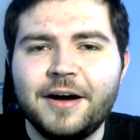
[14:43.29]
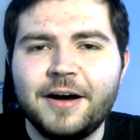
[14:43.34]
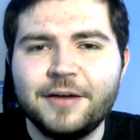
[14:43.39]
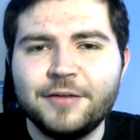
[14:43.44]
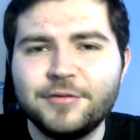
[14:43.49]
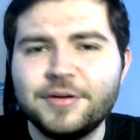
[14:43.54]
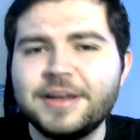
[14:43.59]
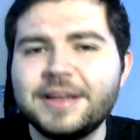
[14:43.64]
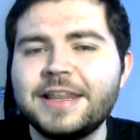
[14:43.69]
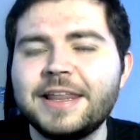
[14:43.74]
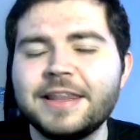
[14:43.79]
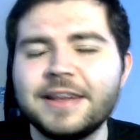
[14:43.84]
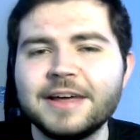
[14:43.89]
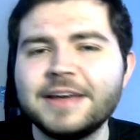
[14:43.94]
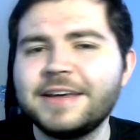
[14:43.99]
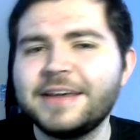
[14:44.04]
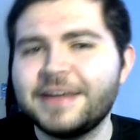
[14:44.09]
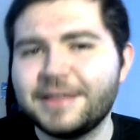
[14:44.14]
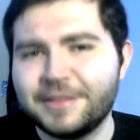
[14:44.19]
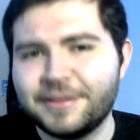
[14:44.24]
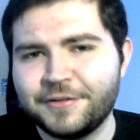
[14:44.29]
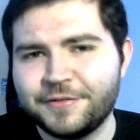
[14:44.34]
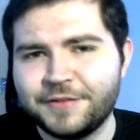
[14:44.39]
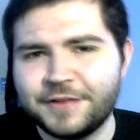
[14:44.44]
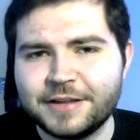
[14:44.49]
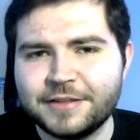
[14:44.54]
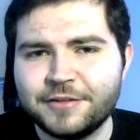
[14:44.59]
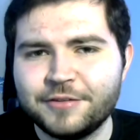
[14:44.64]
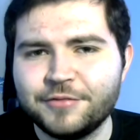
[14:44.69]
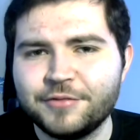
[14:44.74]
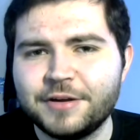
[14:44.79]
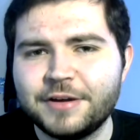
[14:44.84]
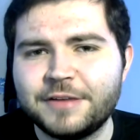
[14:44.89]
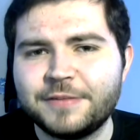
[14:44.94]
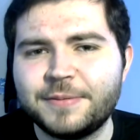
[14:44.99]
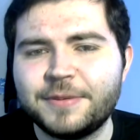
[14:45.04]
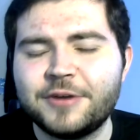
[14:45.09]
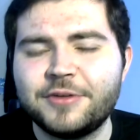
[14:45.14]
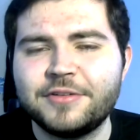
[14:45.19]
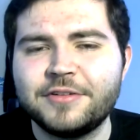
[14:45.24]
I really like the fact that
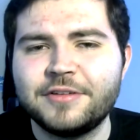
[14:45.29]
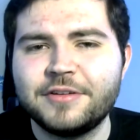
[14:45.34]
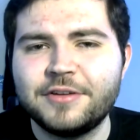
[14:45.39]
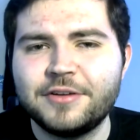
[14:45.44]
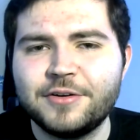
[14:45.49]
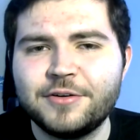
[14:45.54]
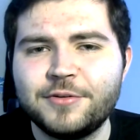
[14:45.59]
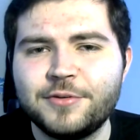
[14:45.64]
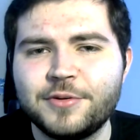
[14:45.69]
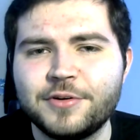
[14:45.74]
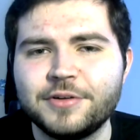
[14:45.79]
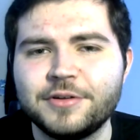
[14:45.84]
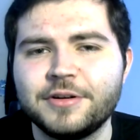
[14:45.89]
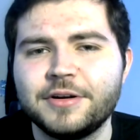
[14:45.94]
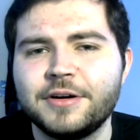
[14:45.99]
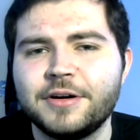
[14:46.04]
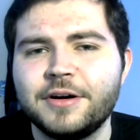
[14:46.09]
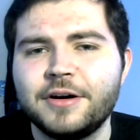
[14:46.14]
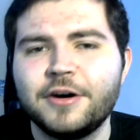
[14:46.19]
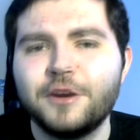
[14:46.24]
Rey's parents are no one.